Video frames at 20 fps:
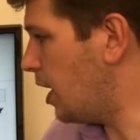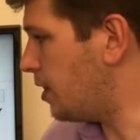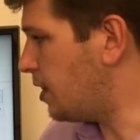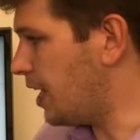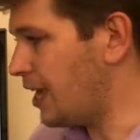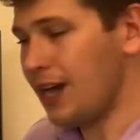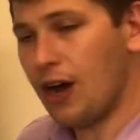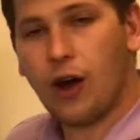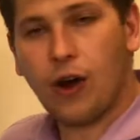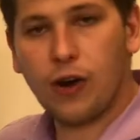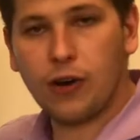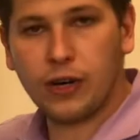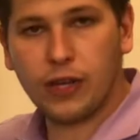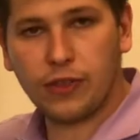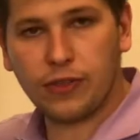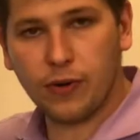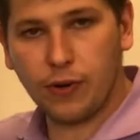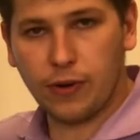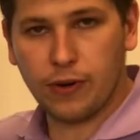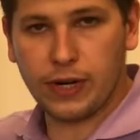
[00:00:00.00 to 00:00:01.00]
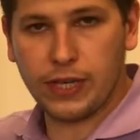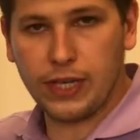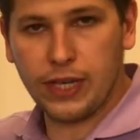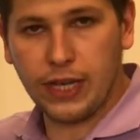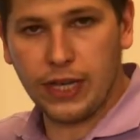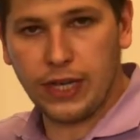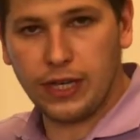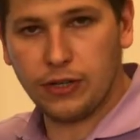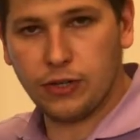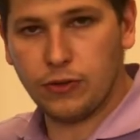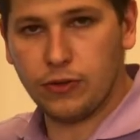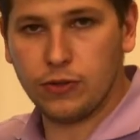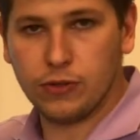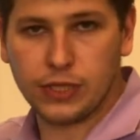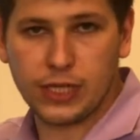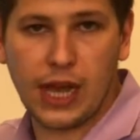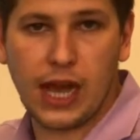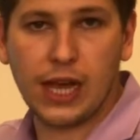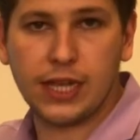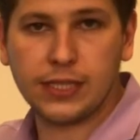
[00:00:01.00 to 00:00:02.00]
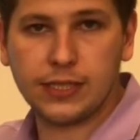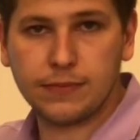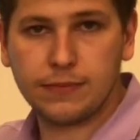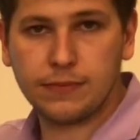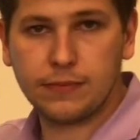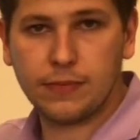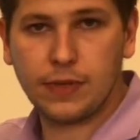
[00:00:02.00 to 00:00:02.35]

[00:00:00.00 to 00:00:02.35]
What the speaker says: they are an authority in Google's eyes.